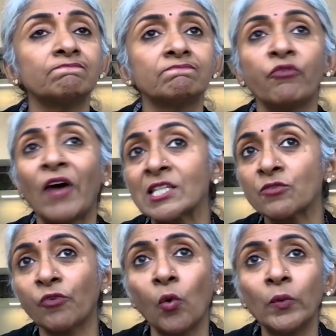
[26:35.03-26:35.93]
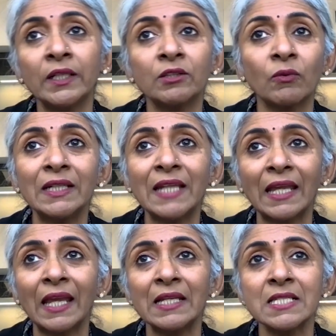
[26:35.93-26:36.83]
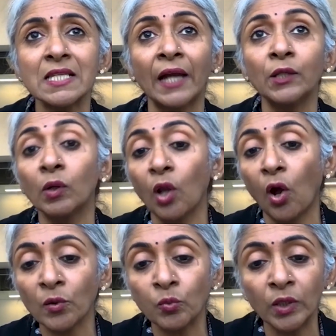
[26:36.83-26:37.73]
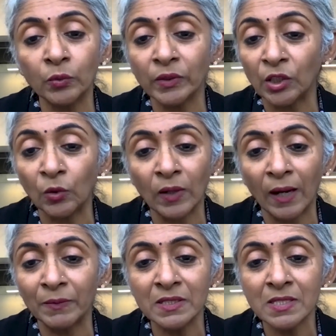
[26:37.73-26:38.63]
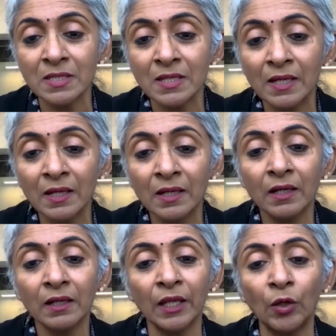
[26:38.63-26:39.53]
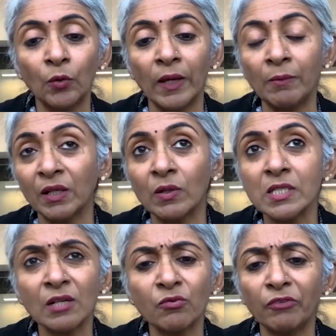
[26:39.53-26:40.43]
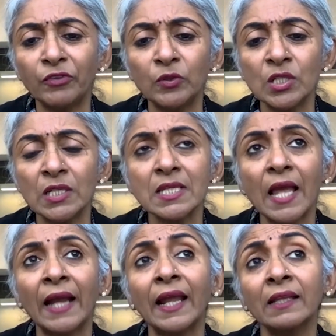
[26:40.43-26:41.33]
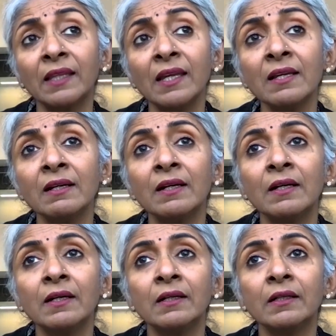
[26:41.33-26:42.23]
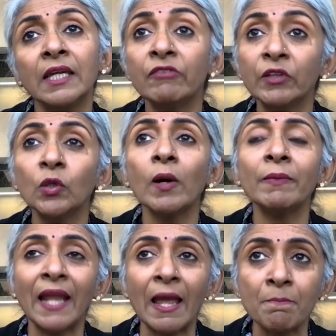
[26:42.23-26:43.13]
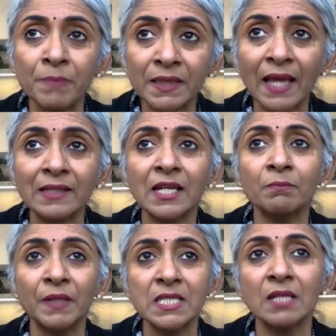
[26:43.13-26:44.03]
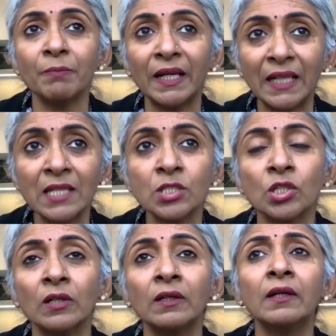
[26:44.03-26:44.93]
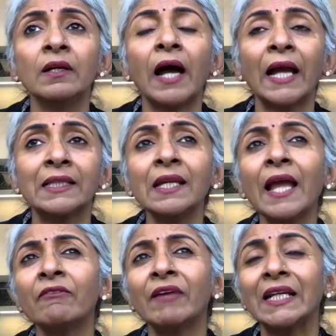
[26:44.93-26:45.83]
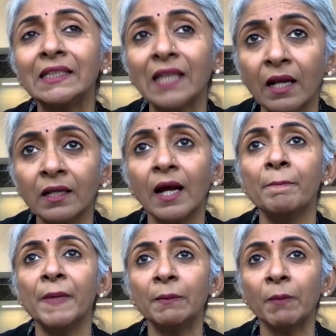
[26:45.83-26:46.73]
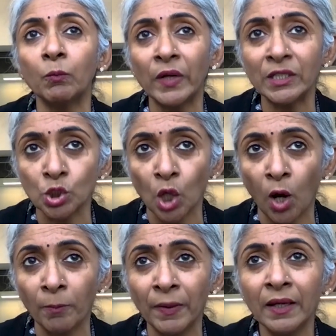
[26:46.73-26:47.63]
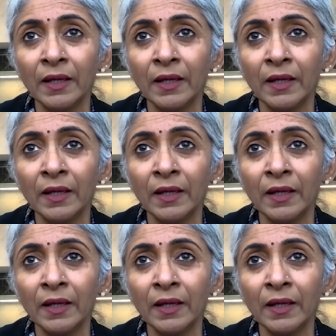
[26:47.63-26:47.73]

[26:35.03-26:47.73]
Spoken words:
fast forward 3 decades, I do a lot of work with newcomers, immigrants and refugees. And I think even though I'm an empathetic person by nature, I think having done a minimum wage job,